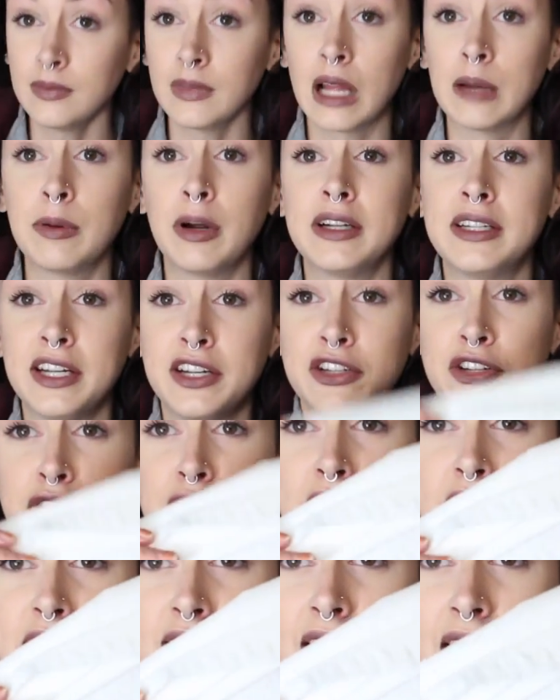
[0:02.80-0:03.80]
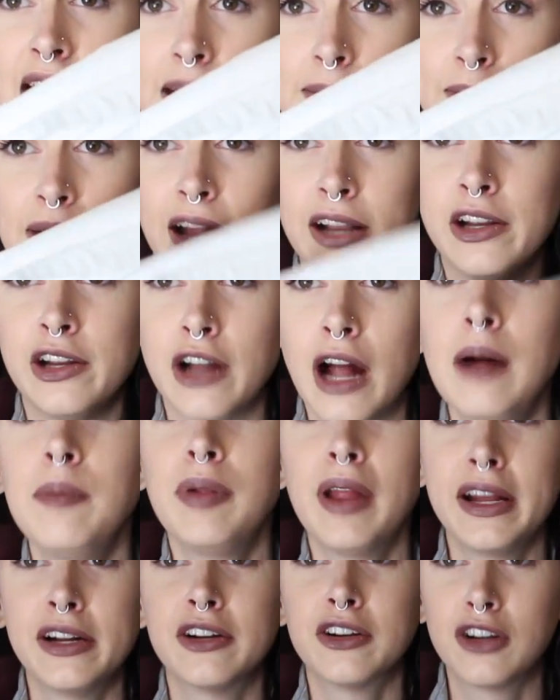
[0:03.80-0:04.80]
I brought tissues this time. I do not
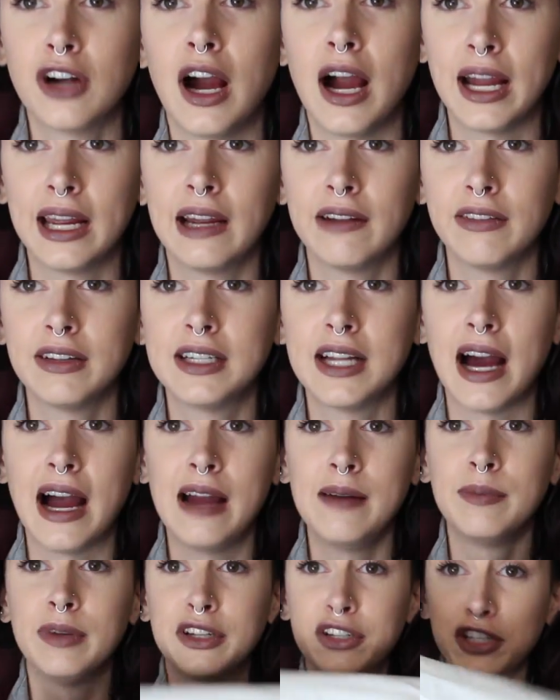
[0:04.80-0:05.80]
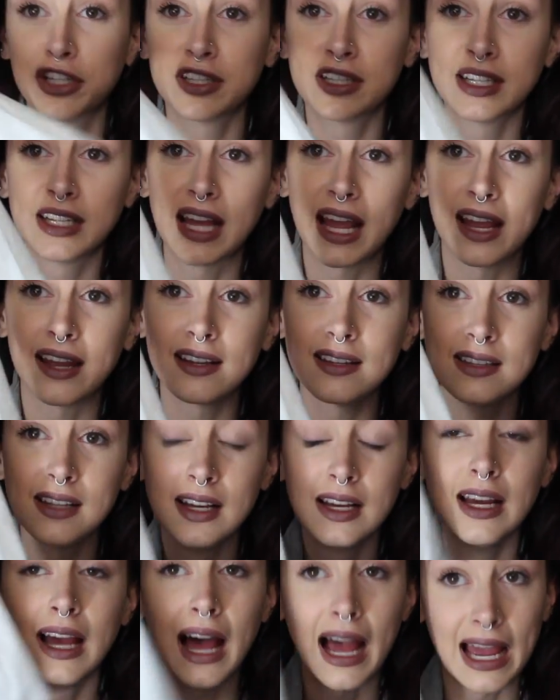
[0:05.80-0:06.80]
plan on crying every time, but just in case,
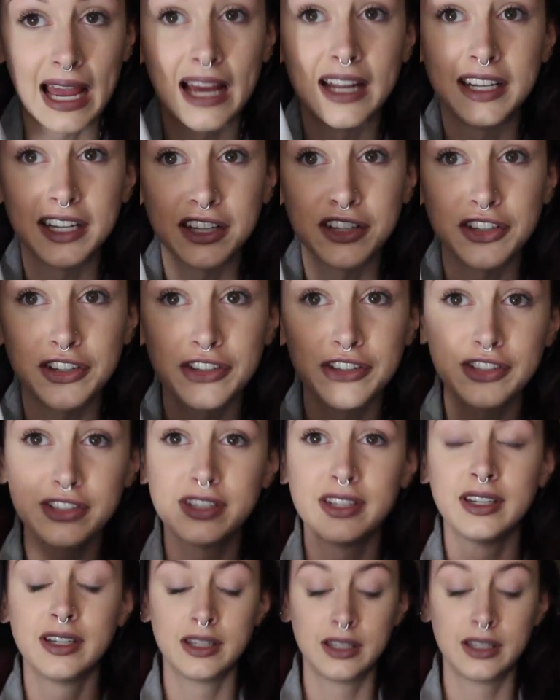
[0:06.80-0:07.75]
I had tissues.